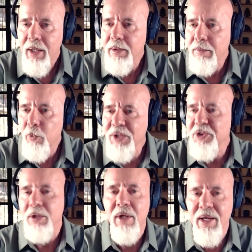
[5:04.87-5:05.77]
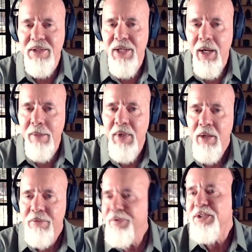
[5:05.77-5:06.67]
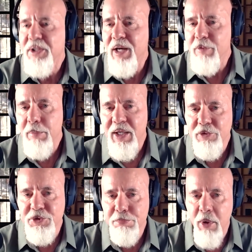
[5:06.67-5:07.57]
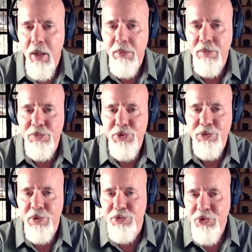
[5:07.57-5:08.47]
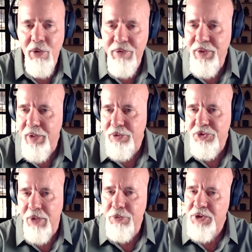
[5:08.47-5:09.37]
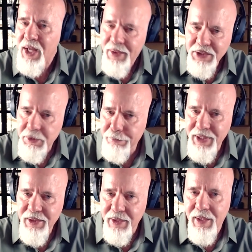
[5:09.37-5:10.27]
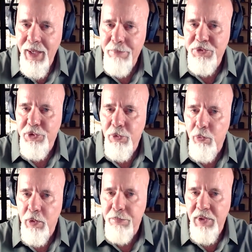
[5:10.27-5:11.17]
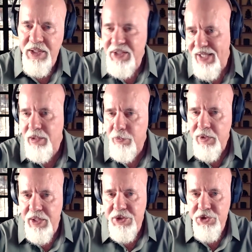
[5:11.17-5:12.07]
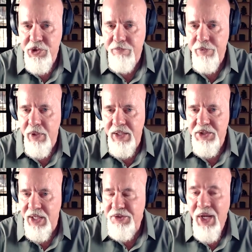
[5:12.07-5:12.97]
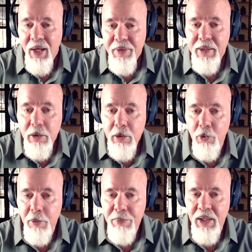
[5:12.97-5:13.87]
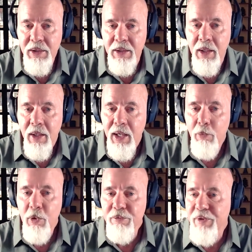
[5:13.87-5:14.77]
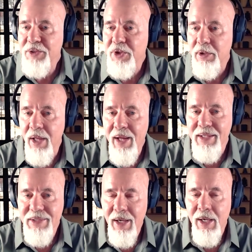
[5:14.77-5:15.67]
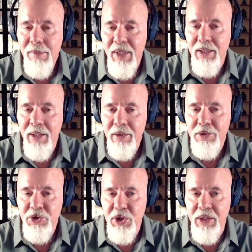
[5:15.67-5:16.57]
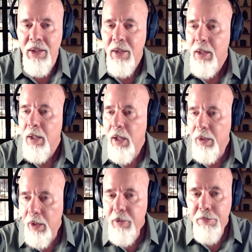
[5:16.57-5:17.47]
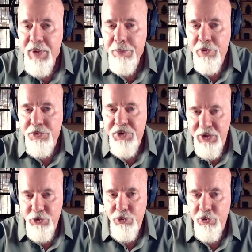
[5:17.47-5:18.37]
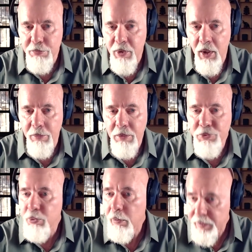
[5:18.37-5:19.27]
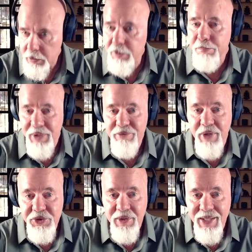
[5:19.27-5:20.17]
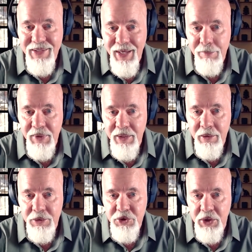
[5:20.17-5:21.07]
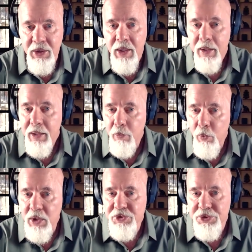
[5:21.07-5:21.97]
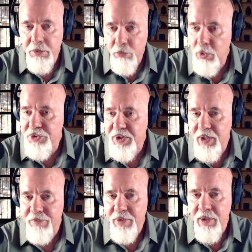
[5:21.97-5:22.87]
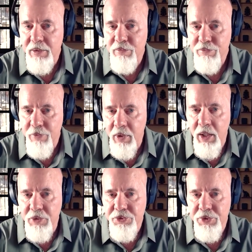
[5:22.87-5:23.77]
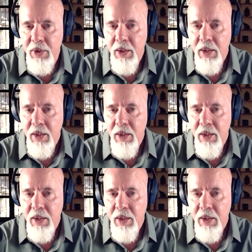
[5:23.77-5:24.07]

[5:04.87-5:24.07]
and wasting a lot of time fixing everybody else's problems or, or solving their stuff, which that's a big thing that happens in the workplace and in relationship for nice yeah. guys. They get codependent. And we'll invest a lot of time and energy on other people's issues or problems when we could be investing that time and energy in what's more significant for us.